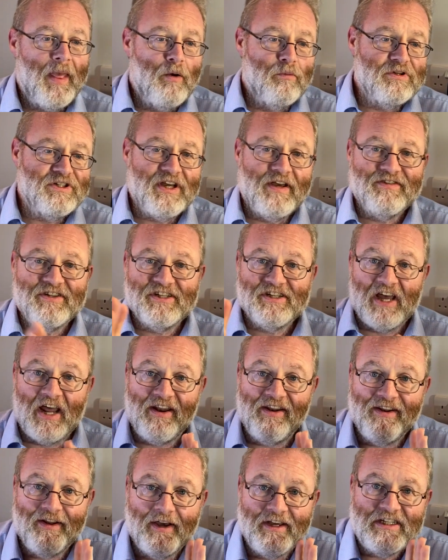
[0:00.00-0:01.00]
which gives us
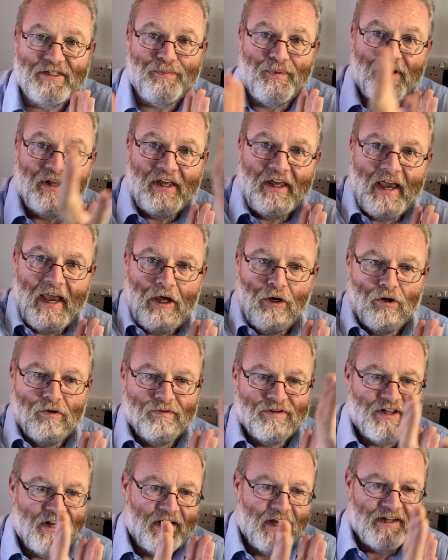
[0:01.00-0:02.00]
that nice bit of gain
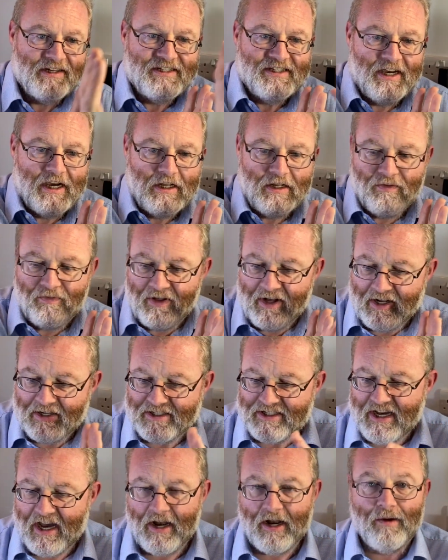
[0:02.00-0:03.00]
over to that side of the
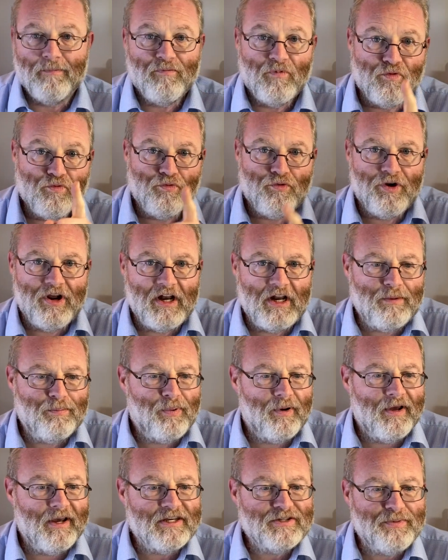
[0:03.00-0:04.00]
antenna. Really
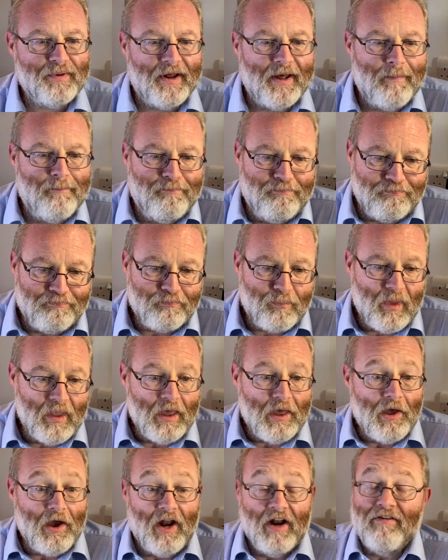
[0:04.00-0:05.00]
pleased with it.
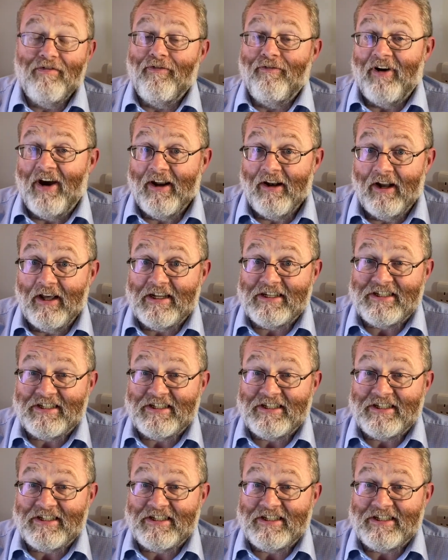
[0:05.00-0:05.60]
And then finally,